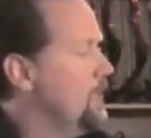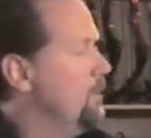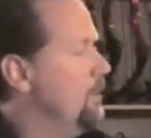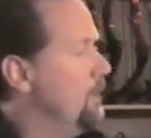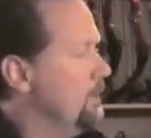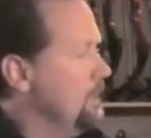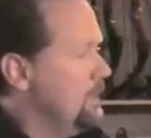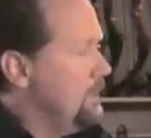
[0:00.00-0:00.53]

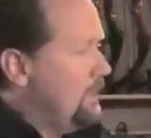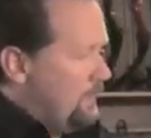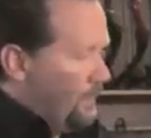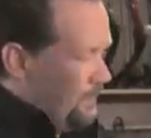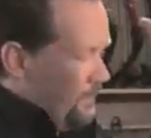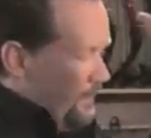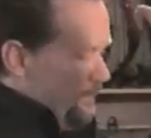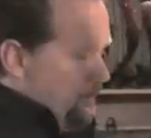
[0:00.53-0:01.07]
Well,
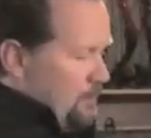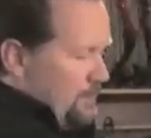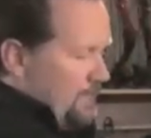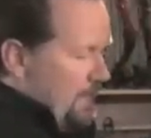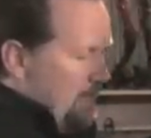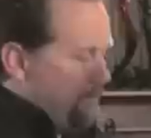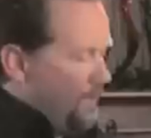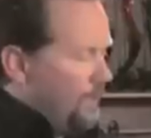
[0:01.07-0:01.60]
when you
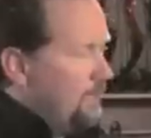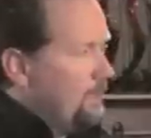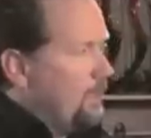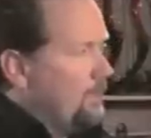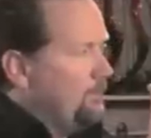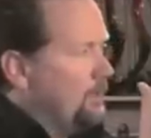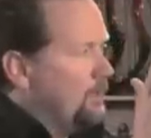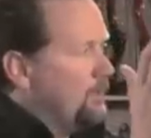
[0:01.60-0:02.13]
tap on
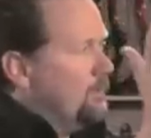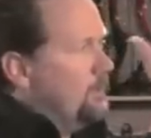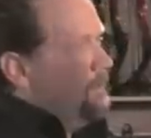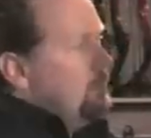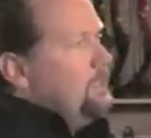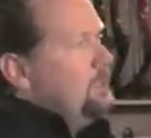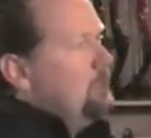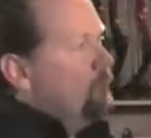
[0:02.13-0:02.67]
our bow,
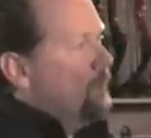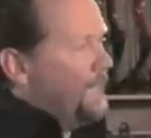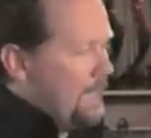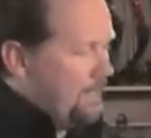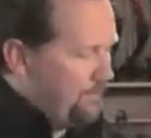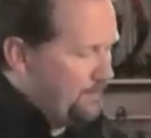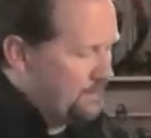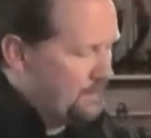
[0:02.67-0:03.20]
what
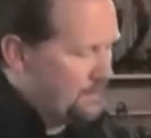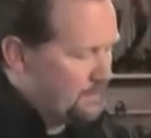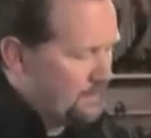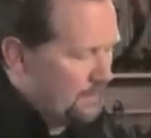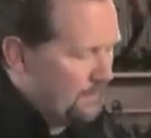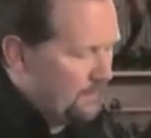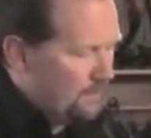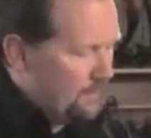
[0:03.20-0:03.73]
happens is
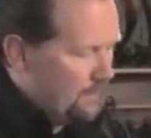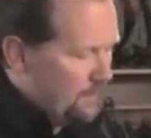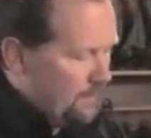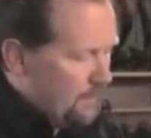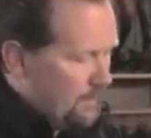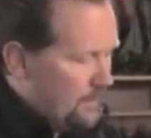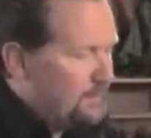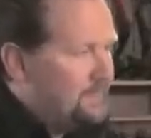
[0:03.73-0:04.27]

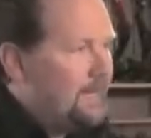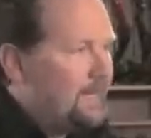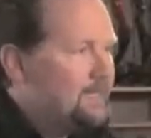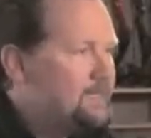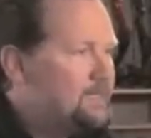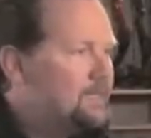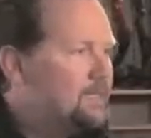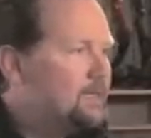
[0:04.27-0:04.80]
it
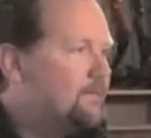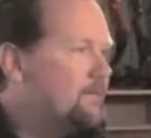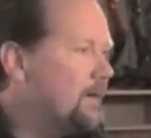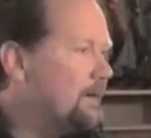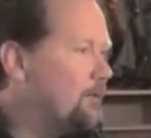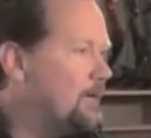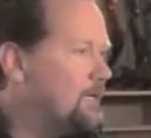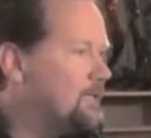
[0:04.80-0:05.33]
deadens the
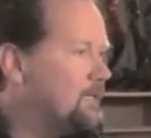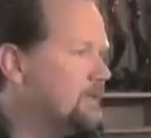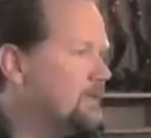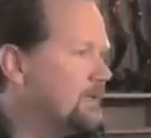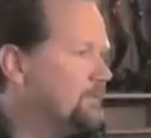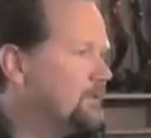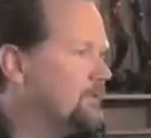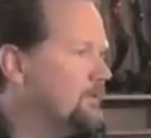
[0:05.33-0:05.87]
vibration
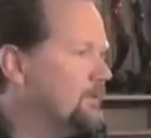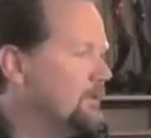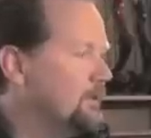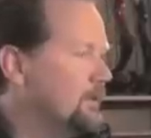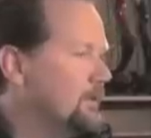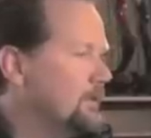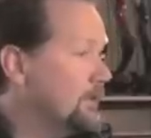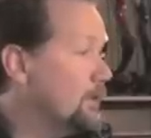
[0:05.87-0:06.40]
up to
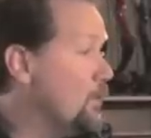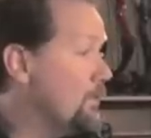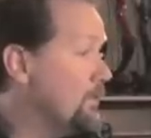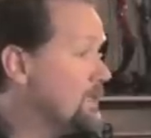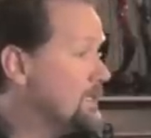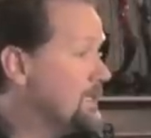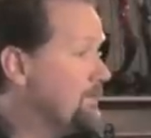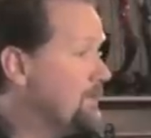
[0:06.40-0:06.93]
a little over
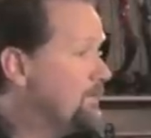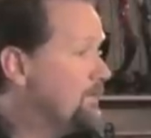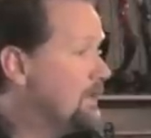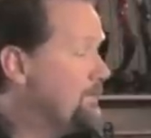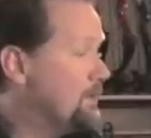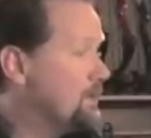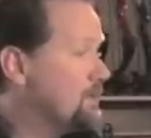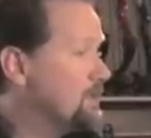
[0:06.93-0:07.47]

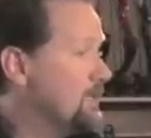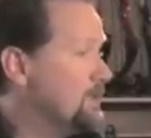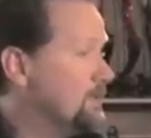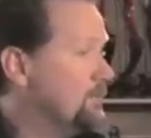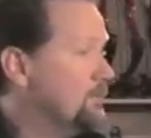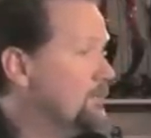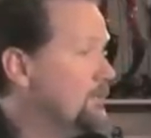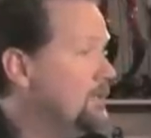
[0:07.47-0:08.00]
75%
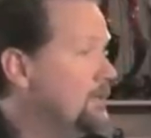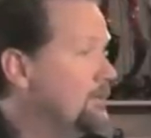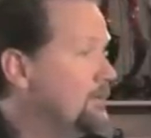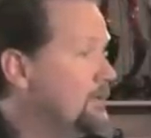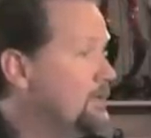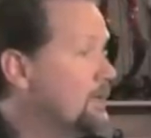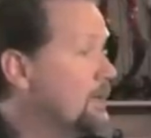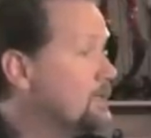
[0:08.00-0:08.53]

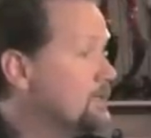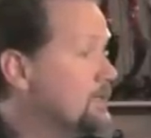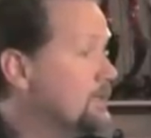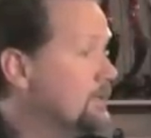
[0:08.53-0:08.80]
reduction